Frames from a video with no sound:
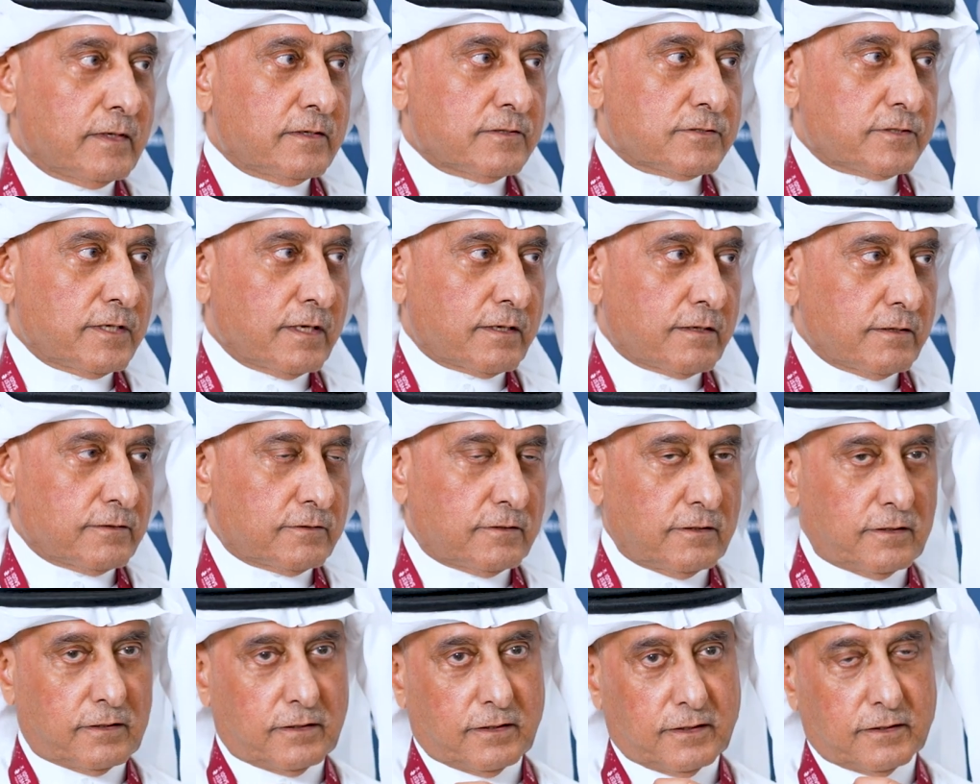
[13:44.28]

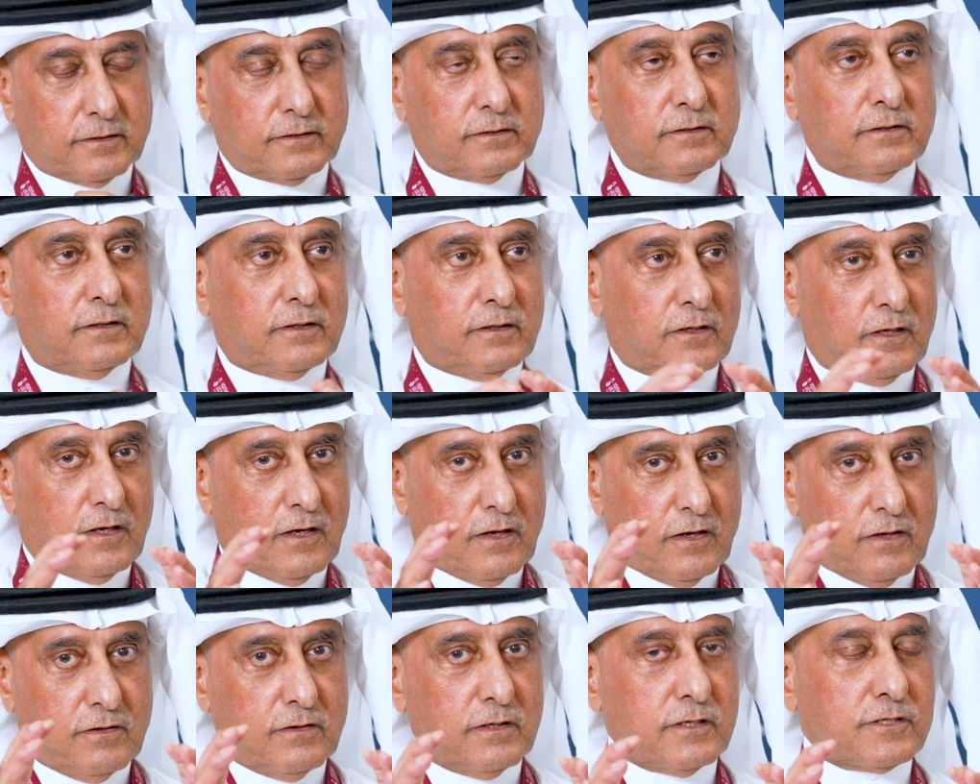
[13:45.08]
secretariat
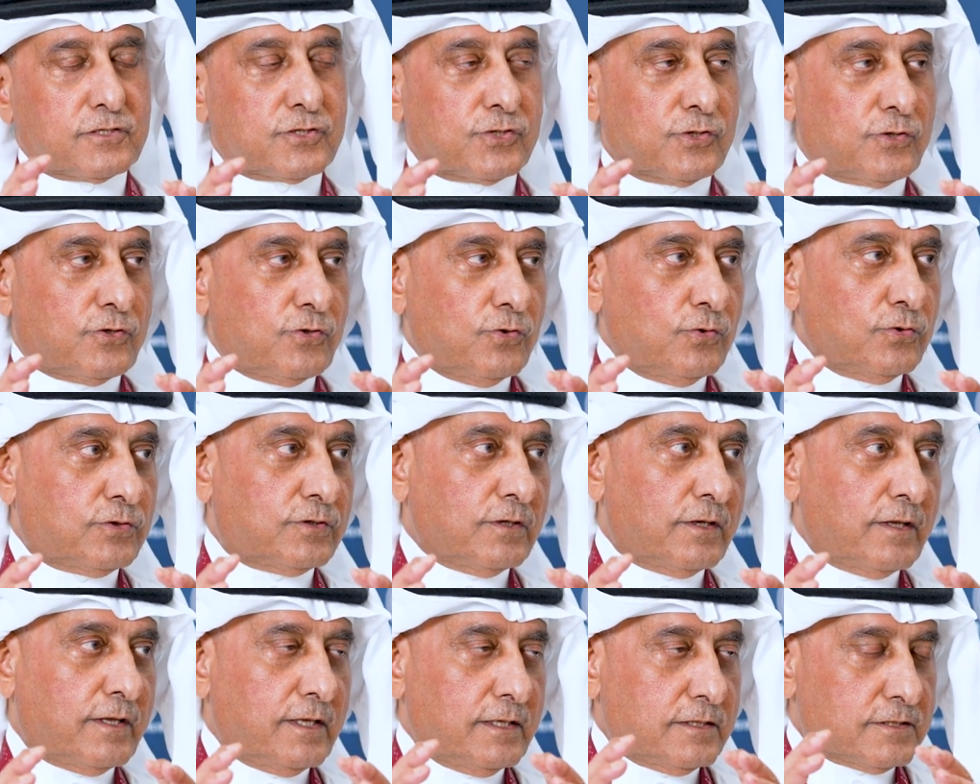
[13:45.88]
in
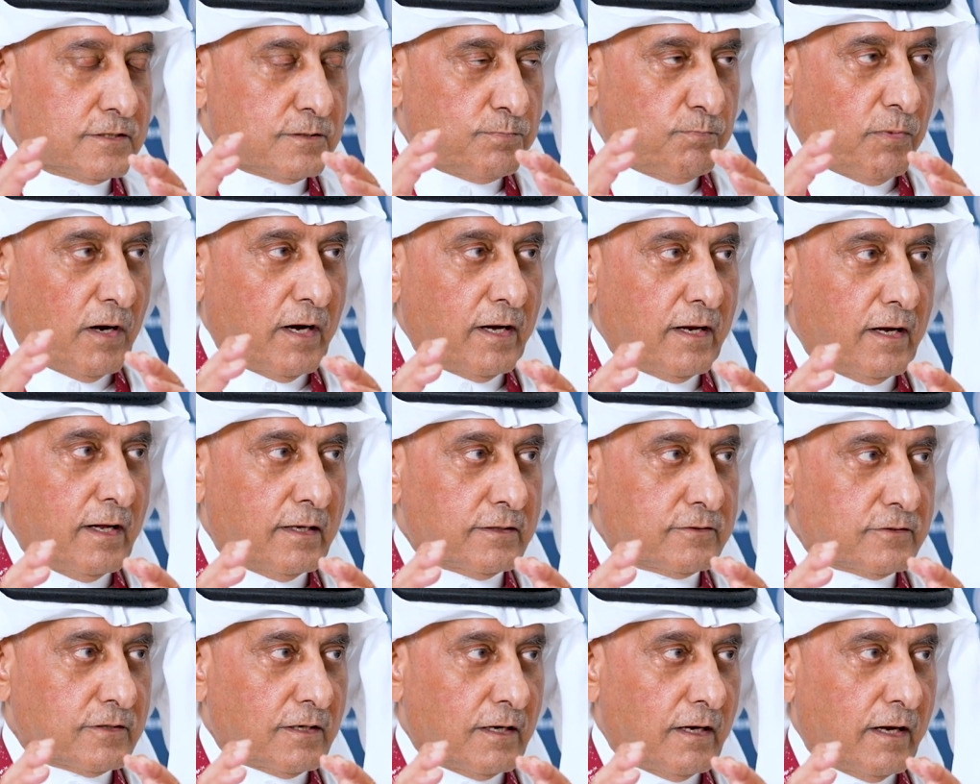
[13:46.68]
executing this
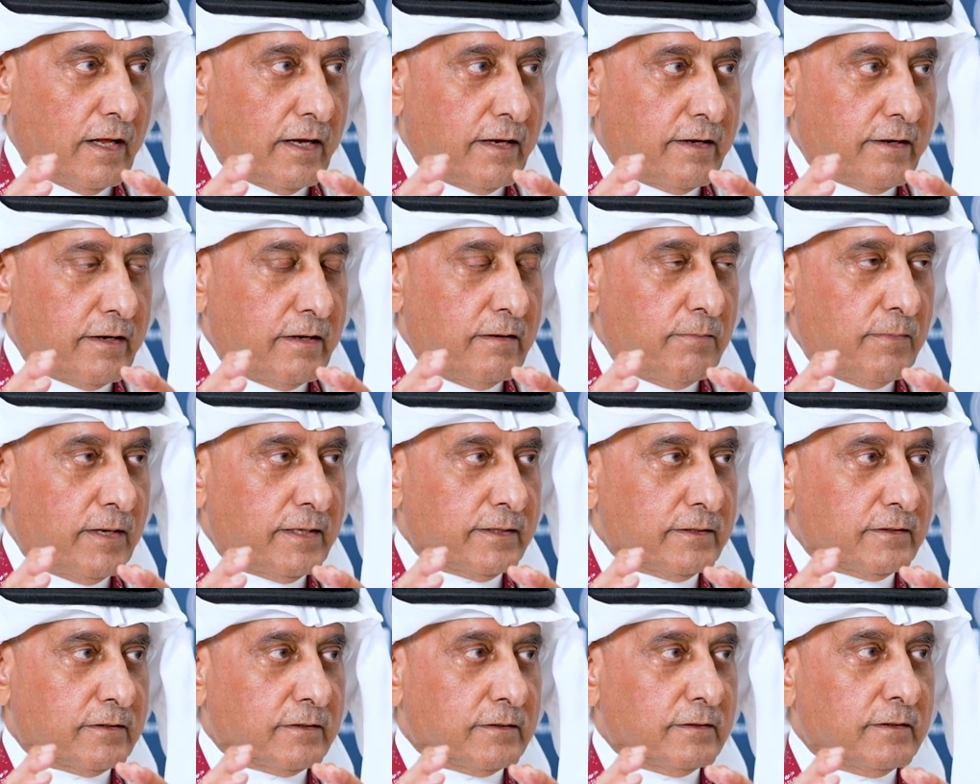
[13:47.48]
bilateral
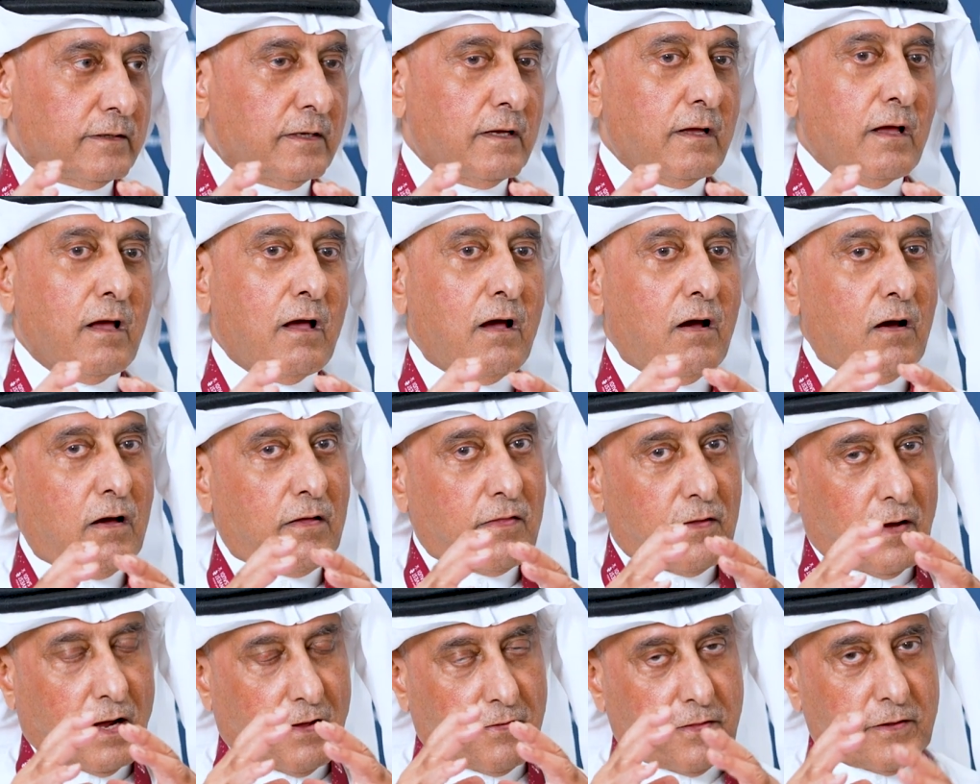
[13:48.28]
agreement.
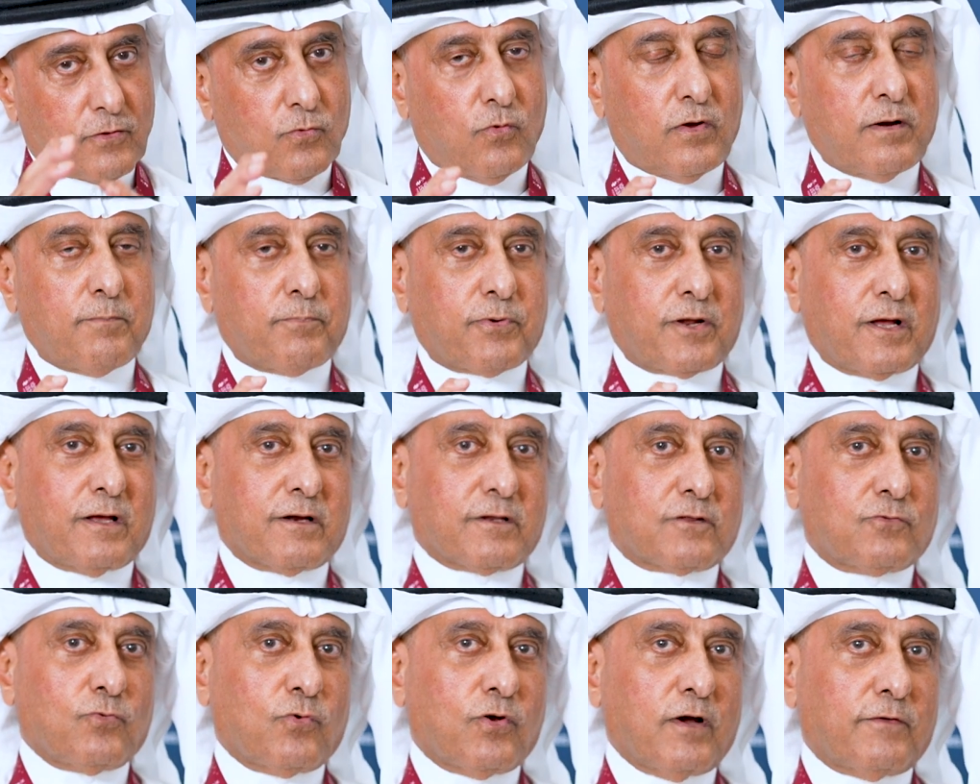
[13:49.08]
Other one
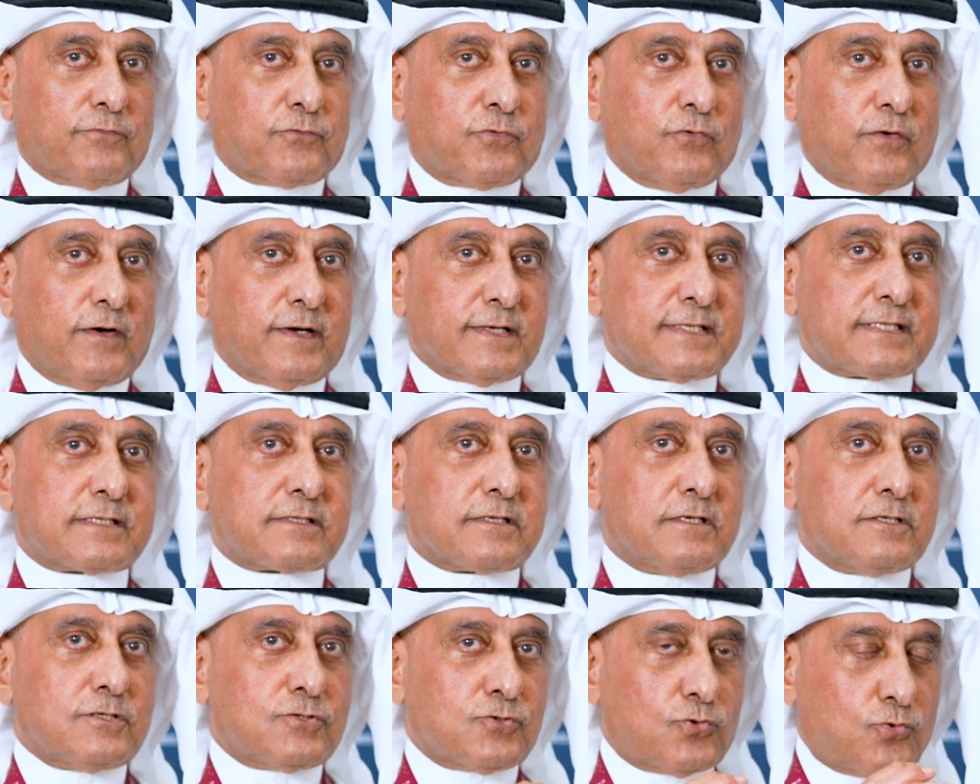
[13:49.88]
priority we have to us
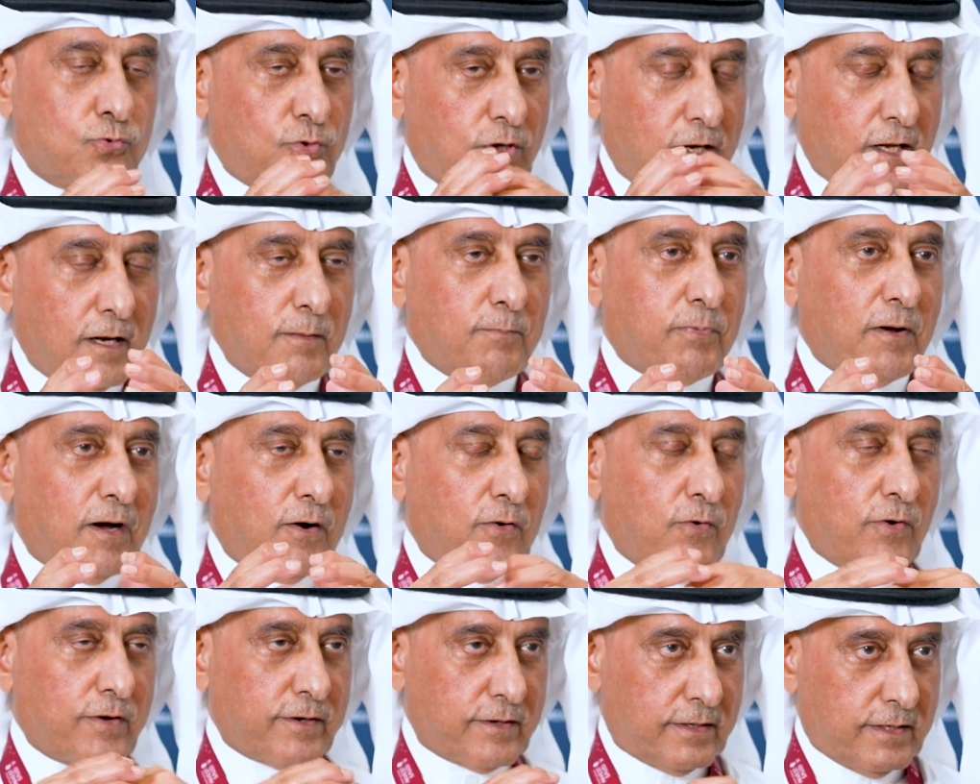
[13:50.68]
is to help
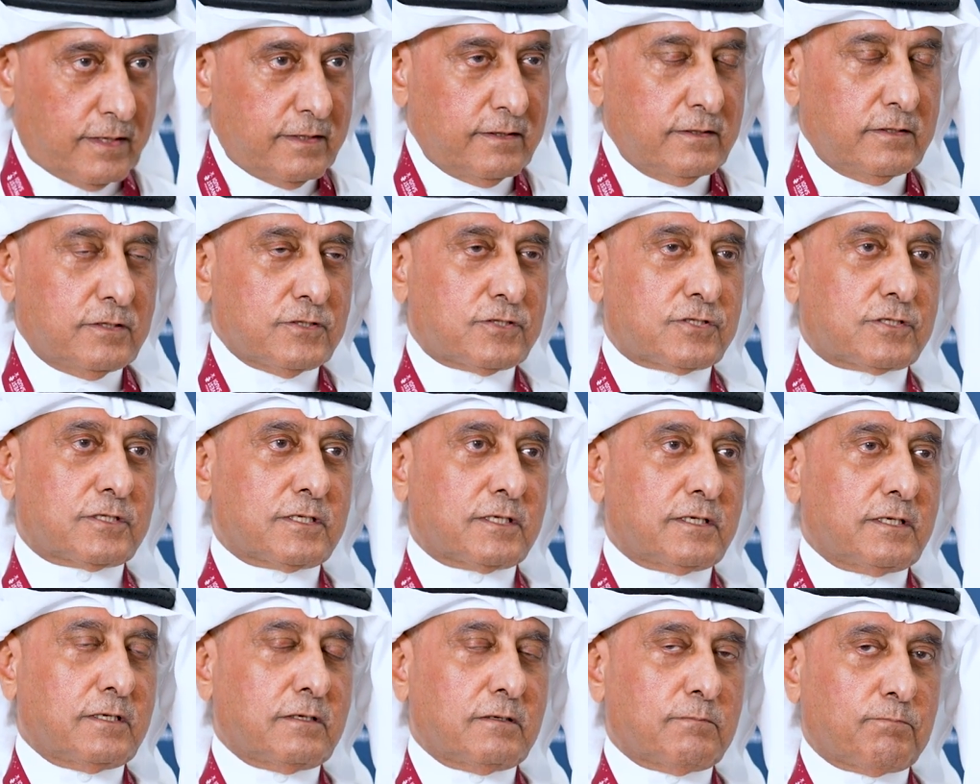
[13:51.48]
our
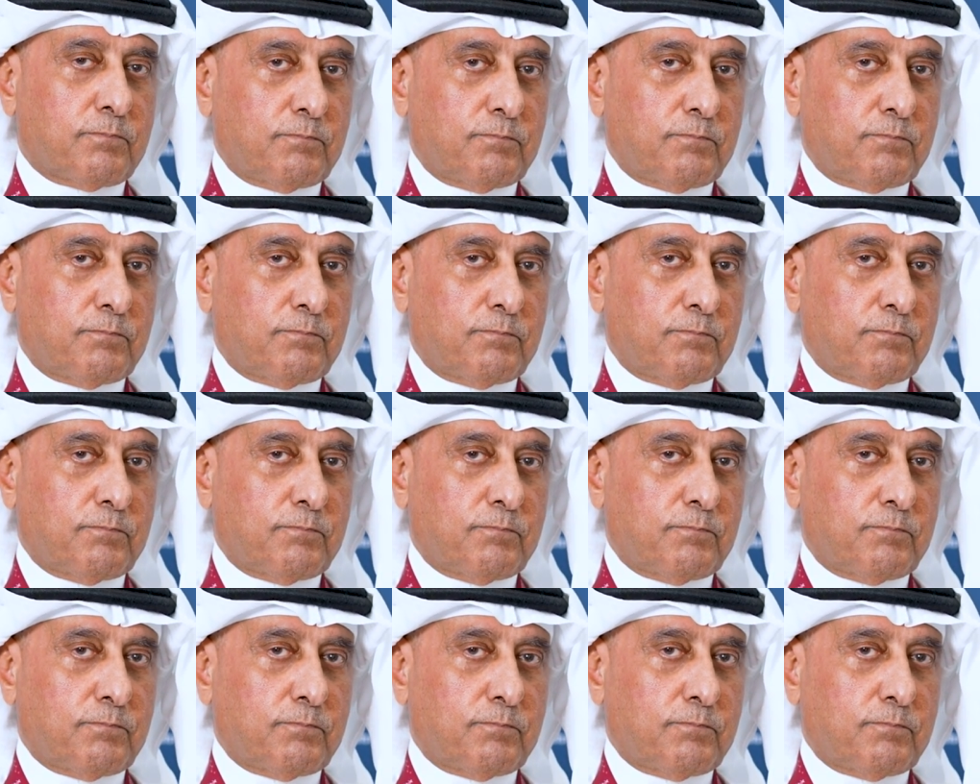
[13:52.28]
industry